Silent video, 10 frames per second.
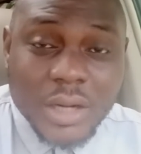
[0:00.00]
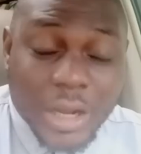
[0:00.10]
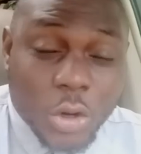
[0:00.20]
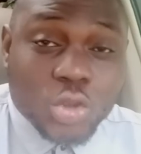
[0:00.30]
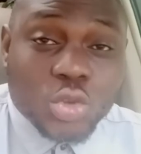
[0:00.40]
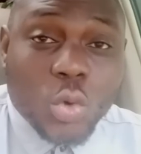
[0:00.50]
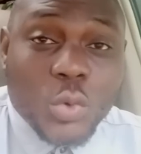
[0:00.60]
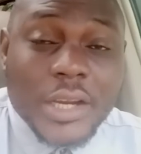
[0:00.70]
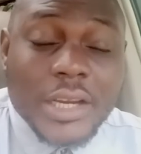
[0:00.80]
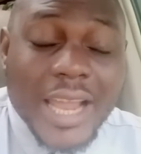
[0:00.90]
And also,
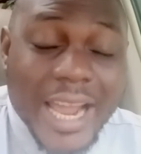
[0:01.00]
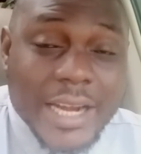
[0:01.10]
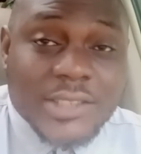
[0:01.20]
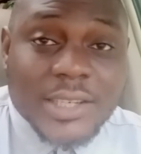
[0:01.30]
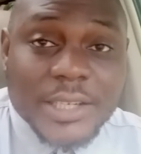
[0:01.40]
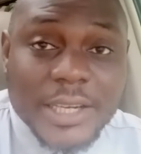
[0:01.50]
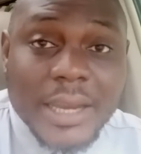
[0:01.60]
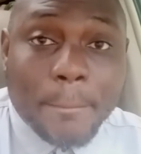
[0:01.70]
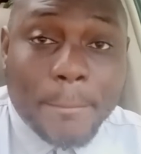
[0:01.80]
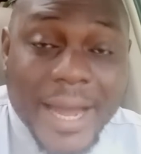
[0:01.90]
we earnestly
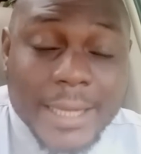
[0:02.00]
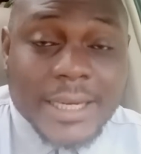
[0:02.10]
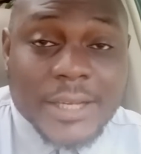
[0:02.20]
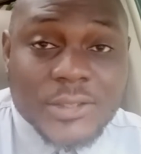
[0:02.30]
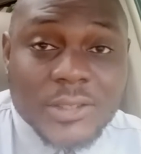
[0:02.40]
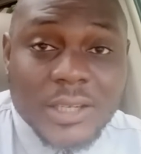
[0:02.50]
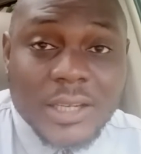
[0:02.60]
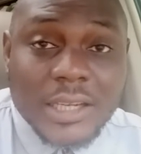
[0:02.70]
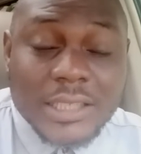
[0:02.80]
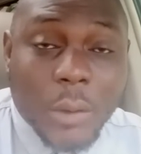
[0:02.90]
need partners
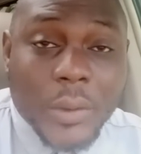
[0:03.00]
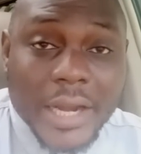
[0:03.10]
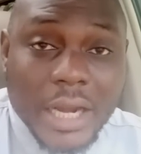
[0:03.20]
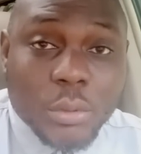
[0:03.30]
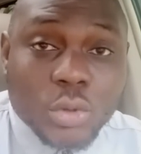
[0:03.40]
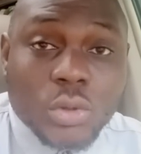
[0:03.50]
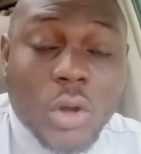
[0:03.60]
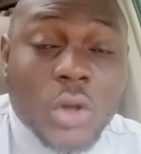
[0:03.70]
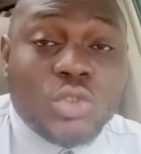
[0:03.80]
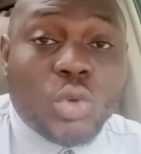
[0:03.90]
that will enable
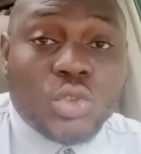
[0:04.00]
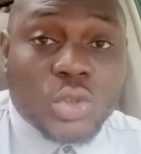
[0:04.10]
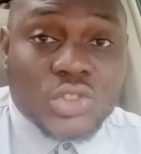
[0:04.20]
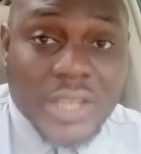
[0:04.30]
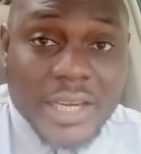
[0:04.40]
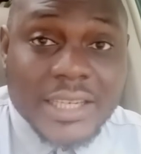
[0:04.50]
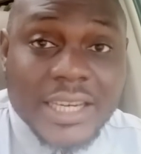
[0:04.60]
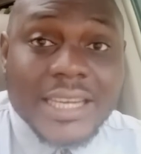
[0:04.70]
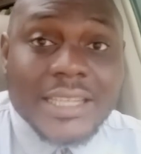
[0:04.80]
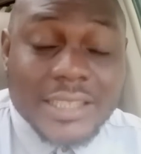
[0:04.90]
us to sustain
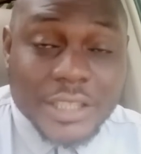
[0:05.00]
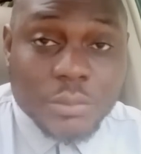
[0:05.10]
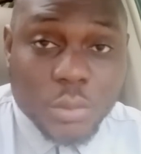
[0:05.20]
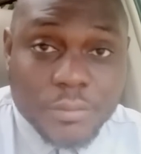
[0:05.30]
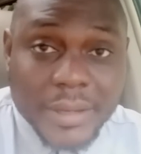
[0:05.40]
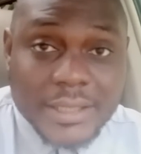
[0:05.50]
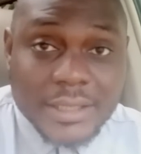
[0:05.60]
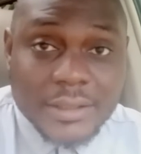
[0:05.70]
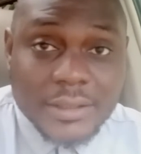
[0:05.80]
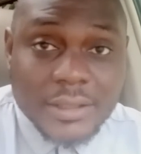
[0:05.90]
this movement.